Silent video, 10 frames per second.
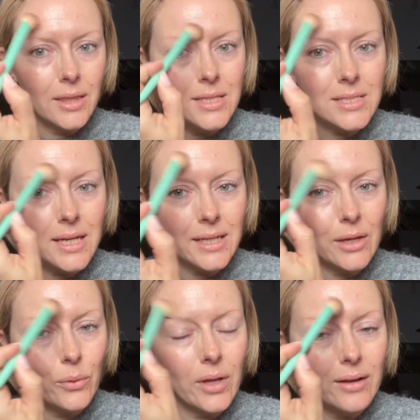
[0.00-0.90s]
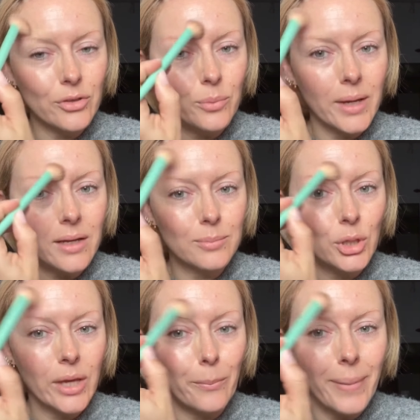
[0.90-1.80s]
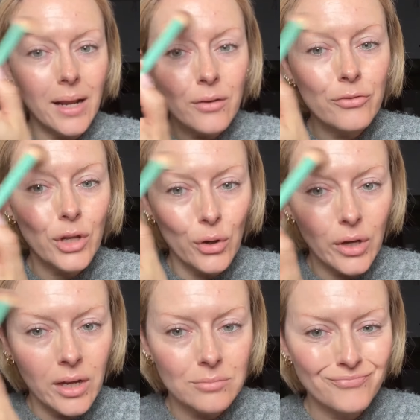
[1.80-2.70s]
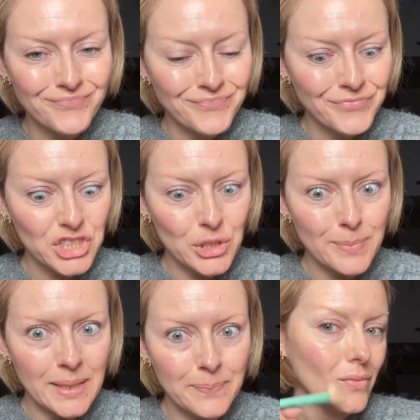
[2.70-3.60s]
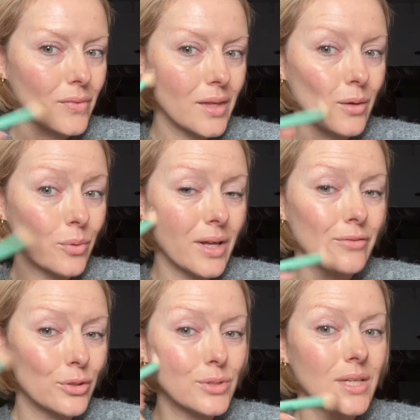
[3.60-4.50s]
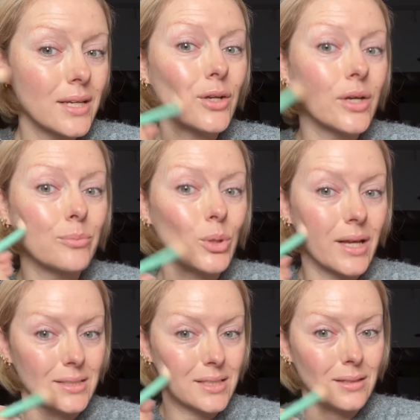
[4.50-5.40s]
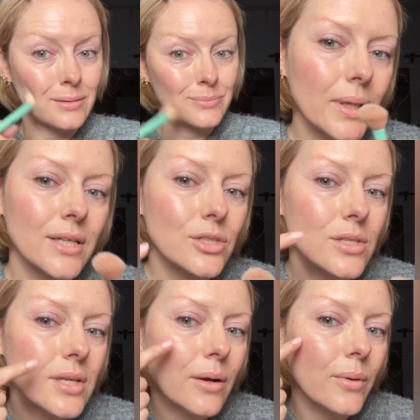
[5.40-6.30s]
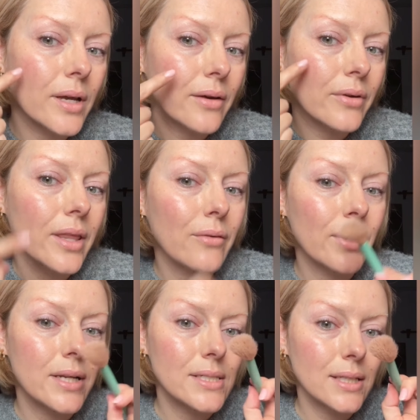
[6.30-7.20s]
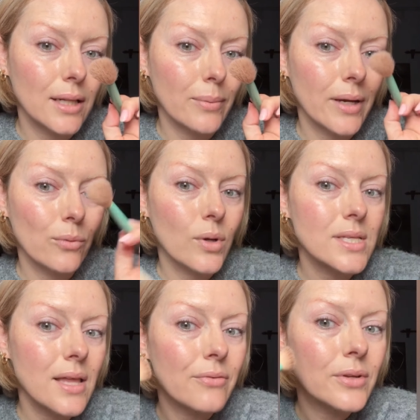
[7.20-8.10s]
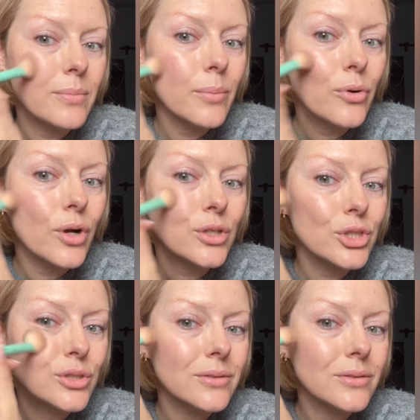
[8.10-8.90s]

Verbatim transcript: This technique will have your makeup looking better for longer. Excuse me. It will have your skin looking more like skin. But let's just say I want to get rid of that redness a little bit. What's left in my brush,